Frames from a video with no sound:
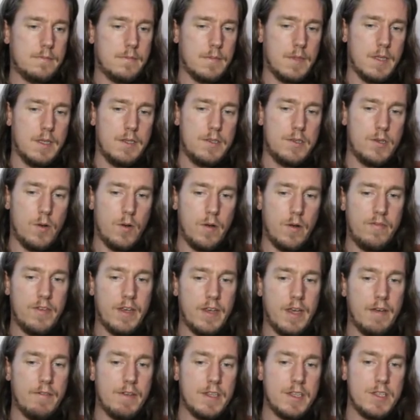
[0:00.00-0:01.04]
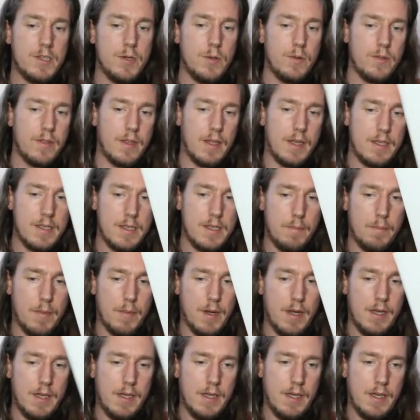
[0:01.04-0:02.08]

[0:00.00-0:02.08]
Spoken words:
So if you give it two things, it might